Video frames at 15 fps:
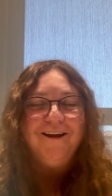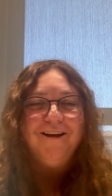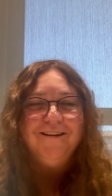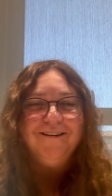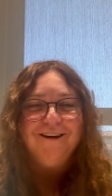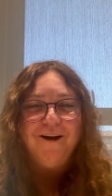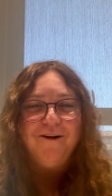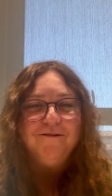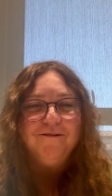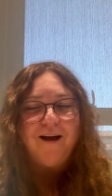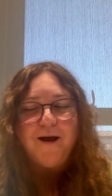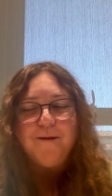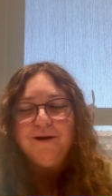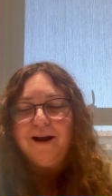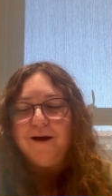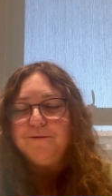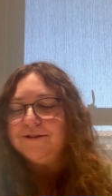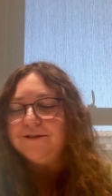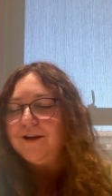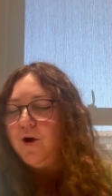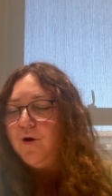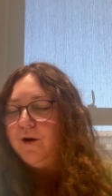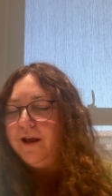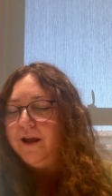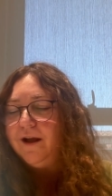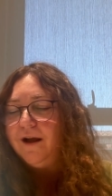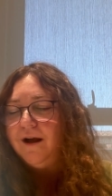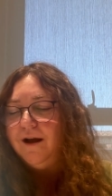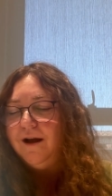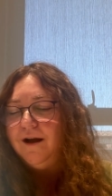No, I mean, I was
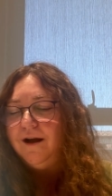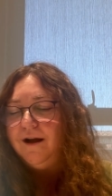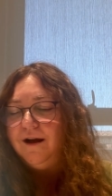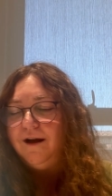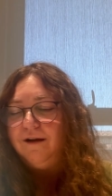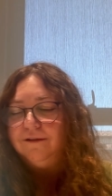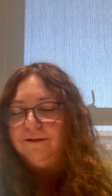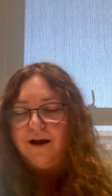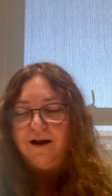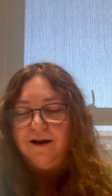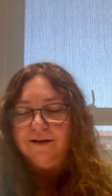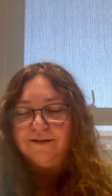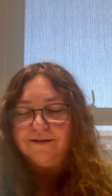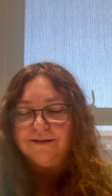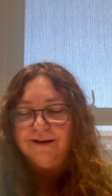coding a lot.